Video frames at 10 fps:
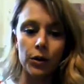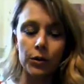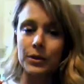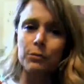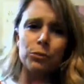or
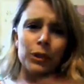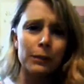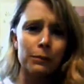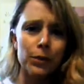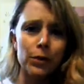there were some
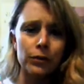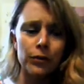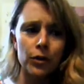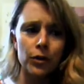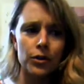really
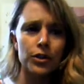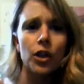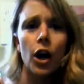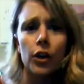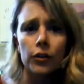beautiful
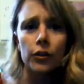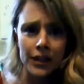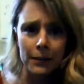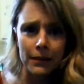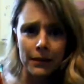scarf
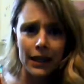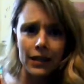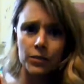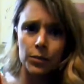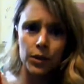type
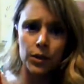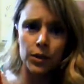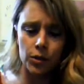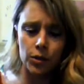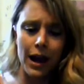things where
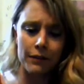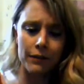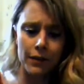you have